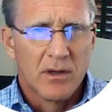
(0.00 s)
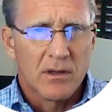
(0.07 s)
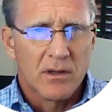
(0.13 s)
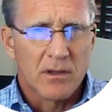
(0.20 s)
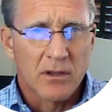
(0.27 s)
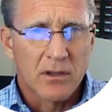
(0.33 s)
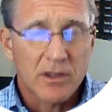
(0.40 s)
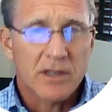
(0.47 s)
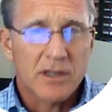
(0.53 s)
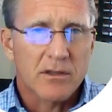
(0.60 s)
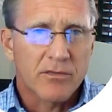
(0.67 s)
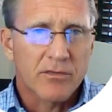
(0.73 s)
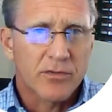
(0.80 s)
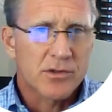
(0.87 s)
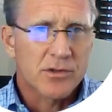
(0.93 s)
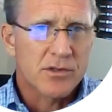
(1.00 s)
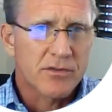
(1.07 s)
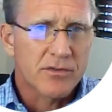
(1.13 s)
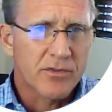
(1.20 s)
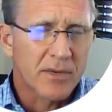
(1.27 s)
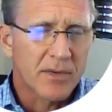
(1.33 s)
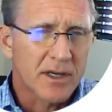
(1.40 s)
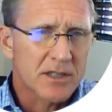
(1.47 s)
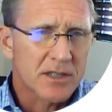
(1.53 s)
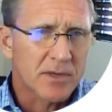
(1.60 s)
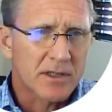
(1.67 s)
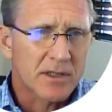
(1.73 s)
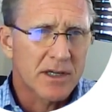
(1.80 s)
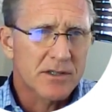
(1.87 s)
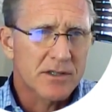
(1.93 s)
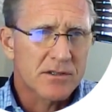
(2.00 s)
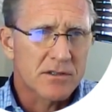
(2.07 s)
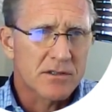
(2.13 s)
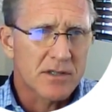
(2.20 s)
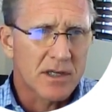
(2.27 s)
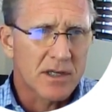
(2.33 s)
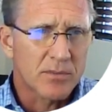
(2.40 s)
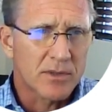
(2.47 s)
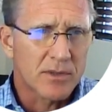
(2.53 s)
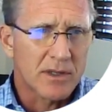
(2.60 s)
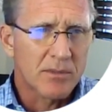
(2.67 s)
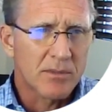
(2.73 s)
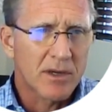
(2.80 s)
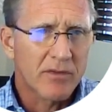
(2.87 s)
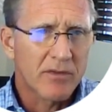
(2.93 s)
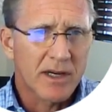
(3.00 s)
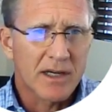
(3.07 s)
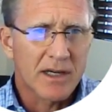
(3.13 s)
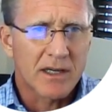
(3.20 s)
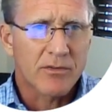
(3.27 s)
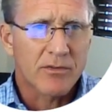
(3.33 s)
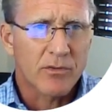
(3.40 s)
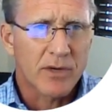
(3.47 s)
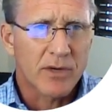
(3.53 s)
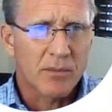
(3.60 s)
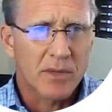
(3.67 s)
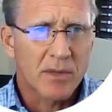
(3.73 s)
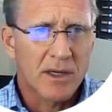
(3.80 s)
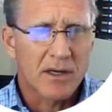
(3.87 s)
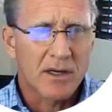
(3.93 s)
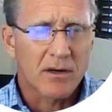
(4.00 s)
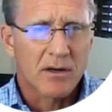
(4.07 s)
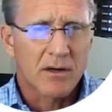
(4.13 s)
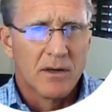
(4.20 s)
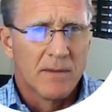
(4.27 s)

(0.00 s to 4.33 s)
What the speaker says: look at the future from an expectation standpoint. Let me give an idea for what I mean here.